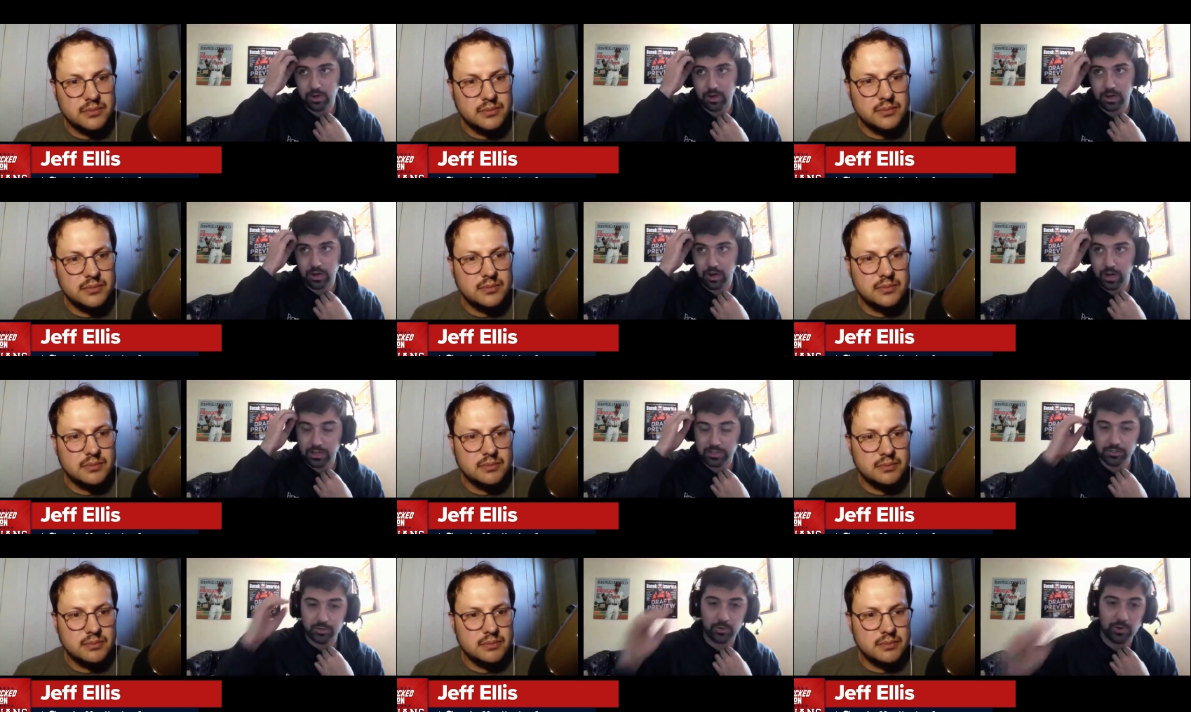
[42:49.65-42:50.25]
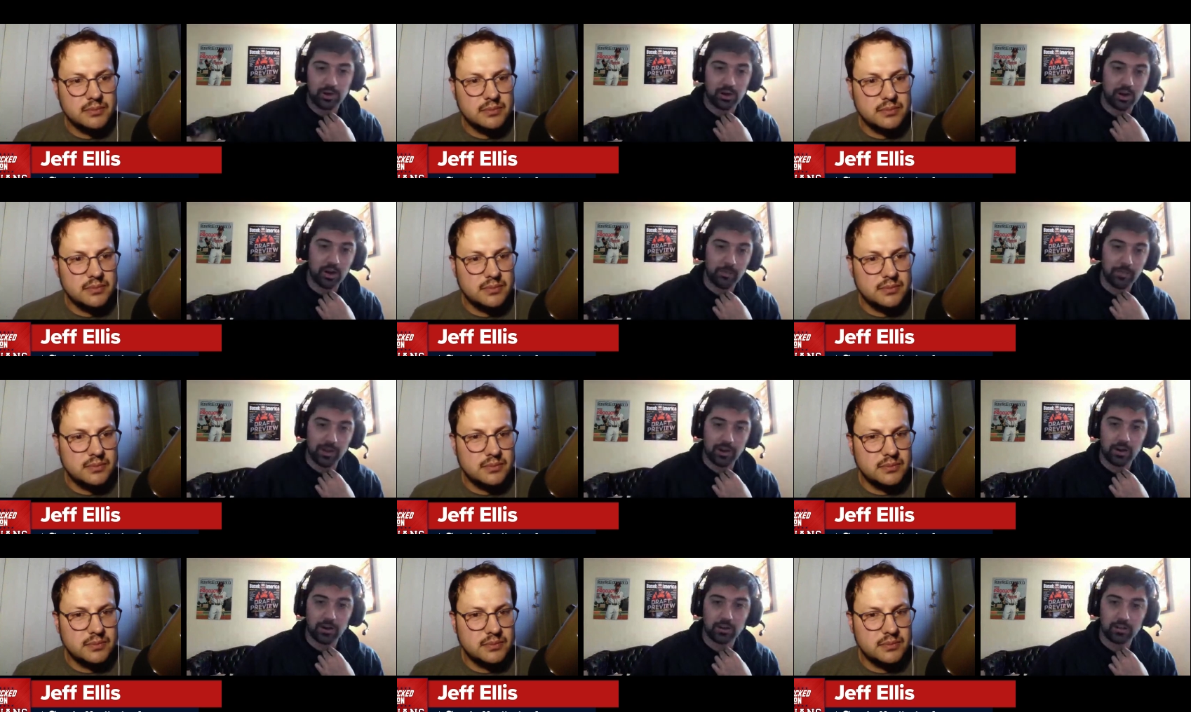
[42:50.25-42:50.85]
Speaker 1: Uh, on Twitter, I'm
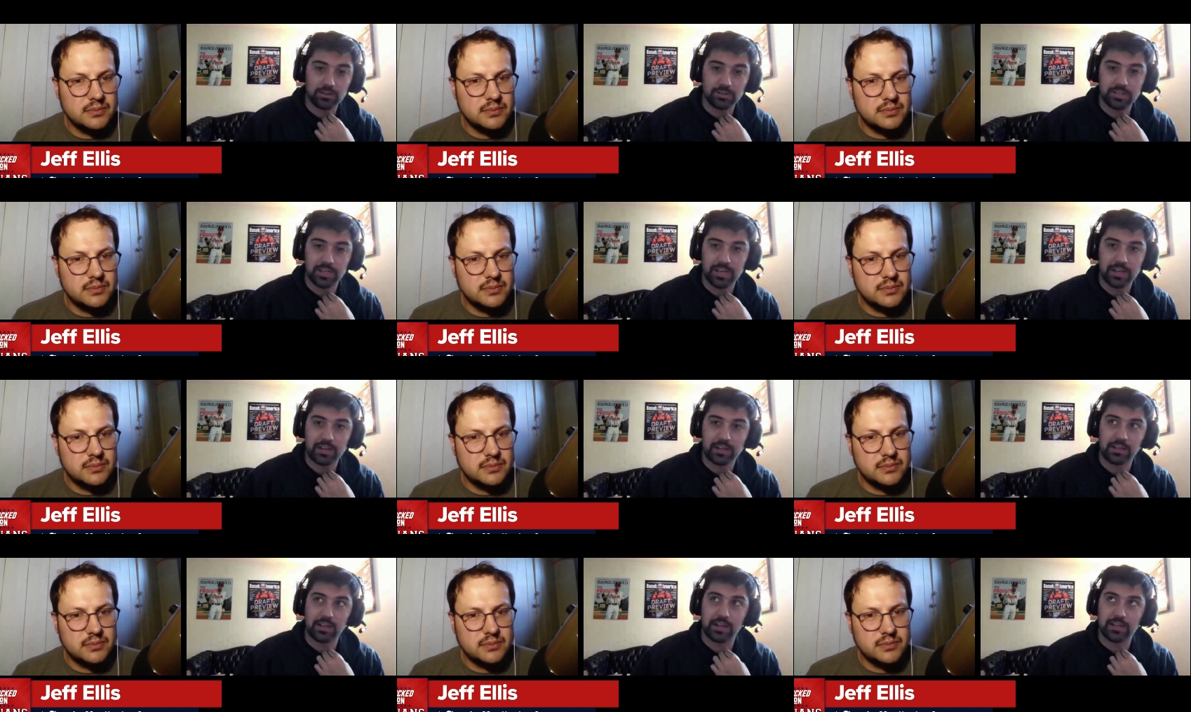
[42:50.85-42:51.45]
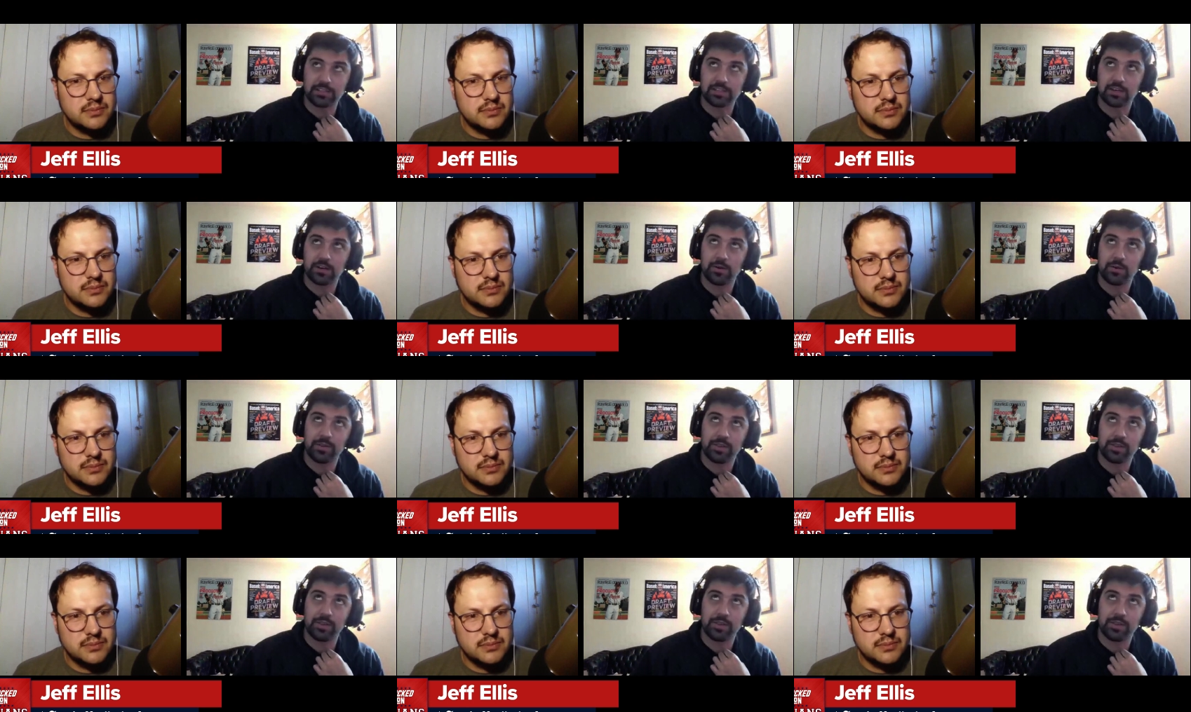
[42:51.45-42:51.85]
at Carlos A. Collazo.